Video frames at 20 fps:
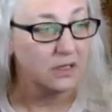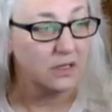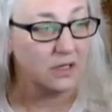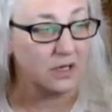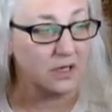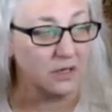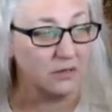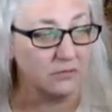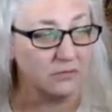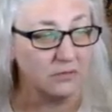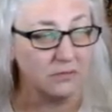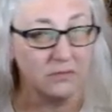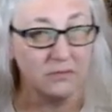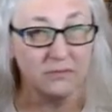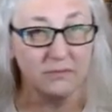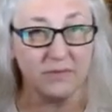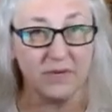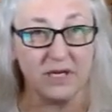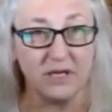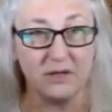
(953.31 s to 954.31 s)
Um,
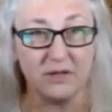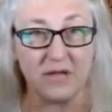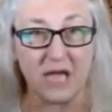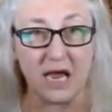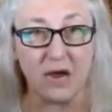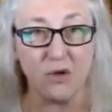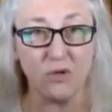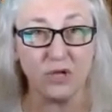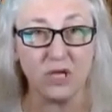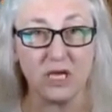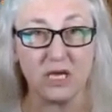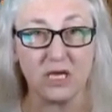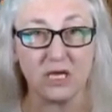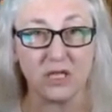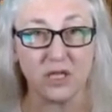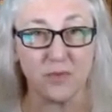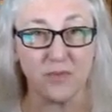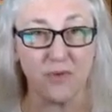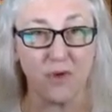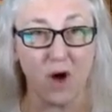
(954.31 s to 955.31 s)
but they only
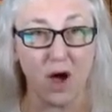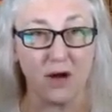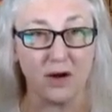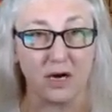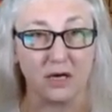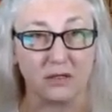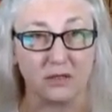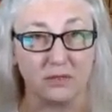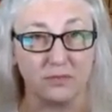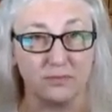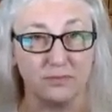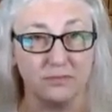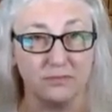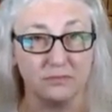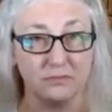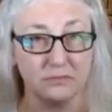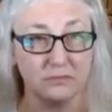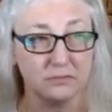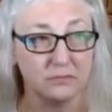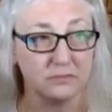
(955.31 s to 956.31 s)
get the product.
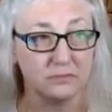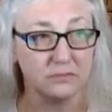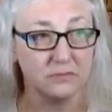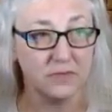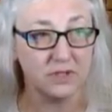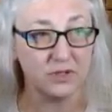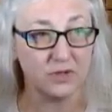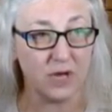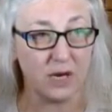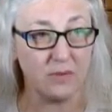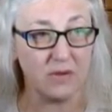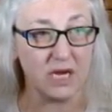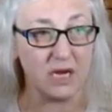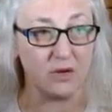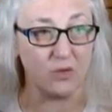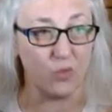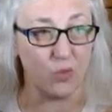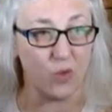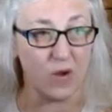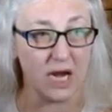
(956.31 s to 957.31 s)
That's what I
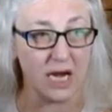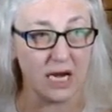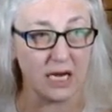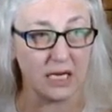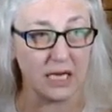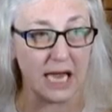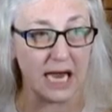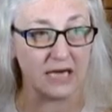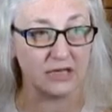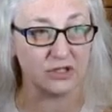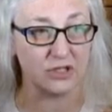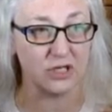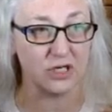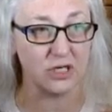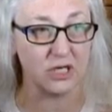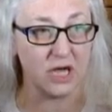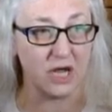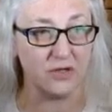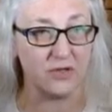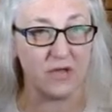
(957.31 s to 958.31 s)
mean. We get
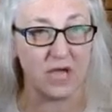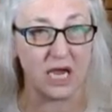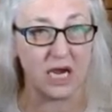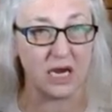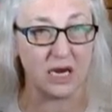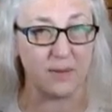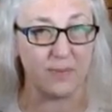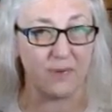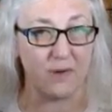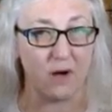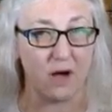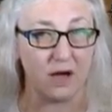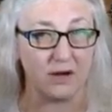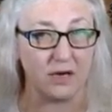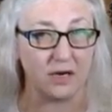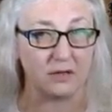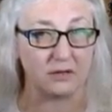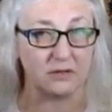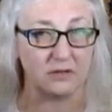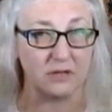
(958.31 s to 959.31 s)
lectured and they get a
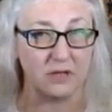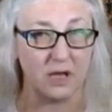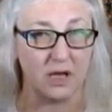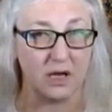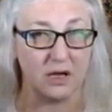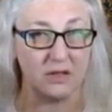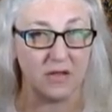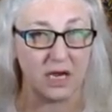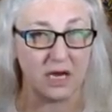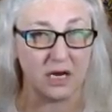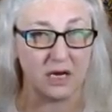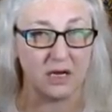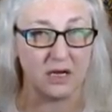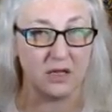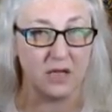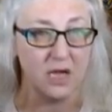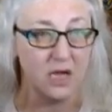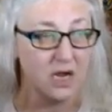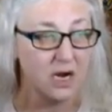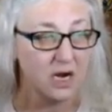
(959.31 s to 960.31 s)
product. Uh, they get
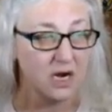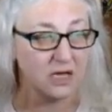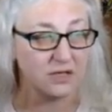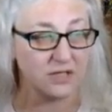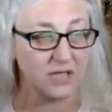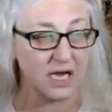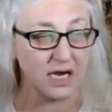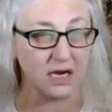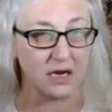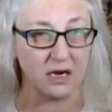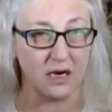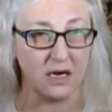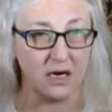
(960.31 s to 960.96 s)
a. It's like,